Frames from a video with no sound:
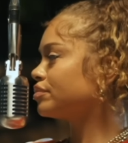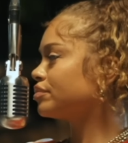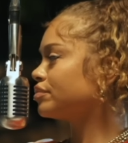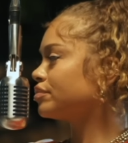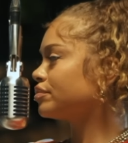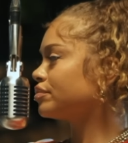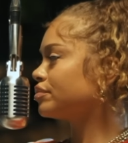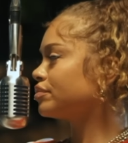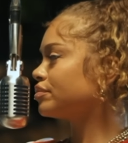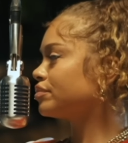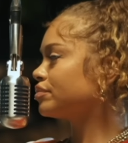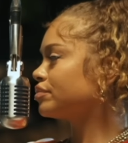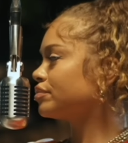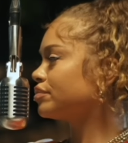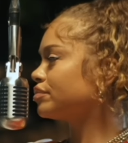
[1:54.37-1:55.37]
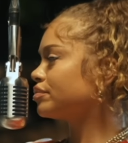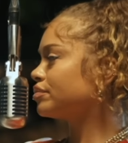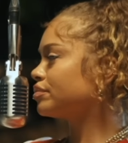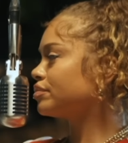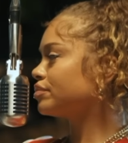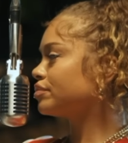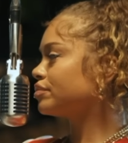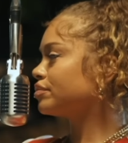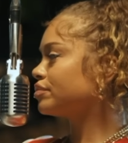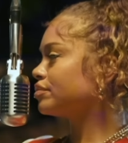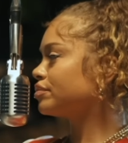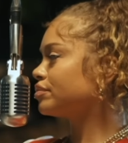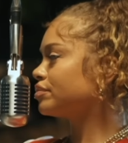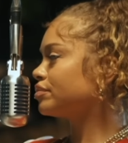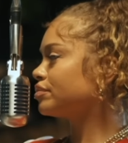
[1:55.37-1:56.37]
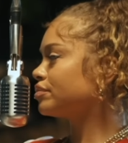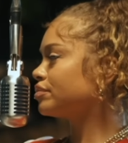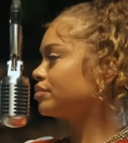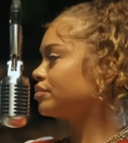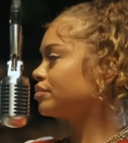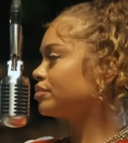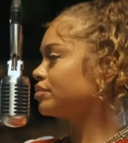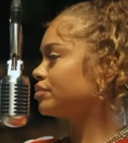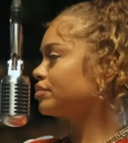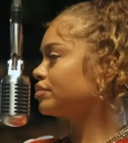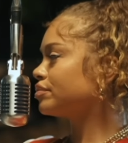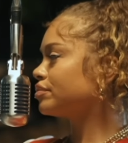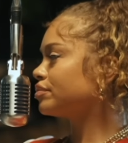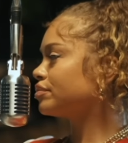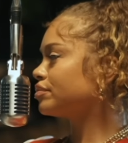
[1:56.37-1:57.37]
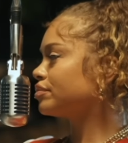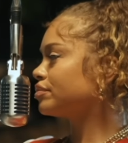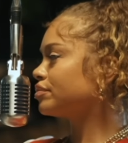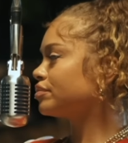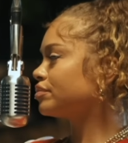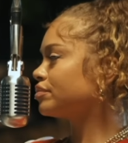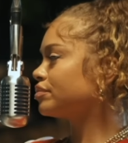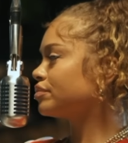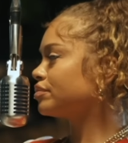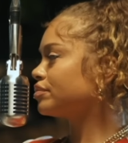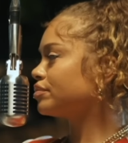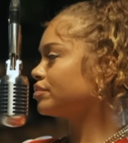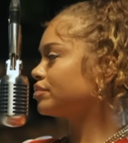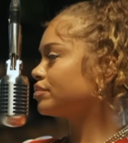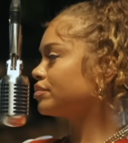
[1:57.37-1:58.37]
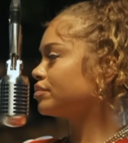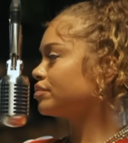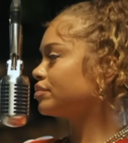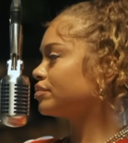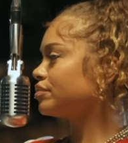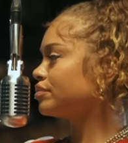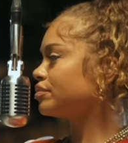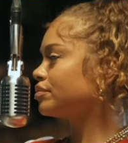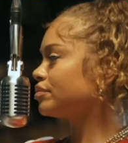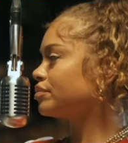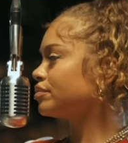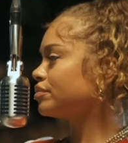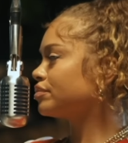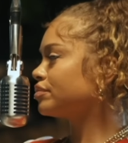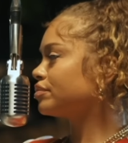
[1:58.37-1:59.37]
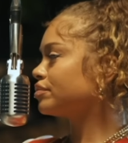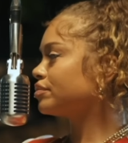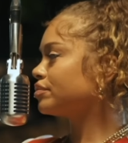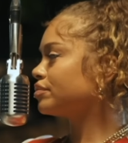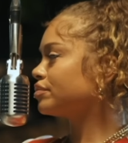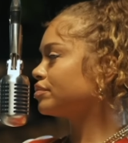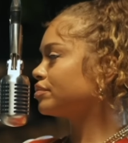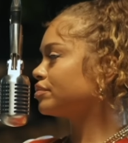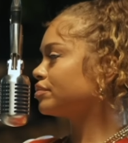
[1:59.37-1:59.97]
This person isn't speaking.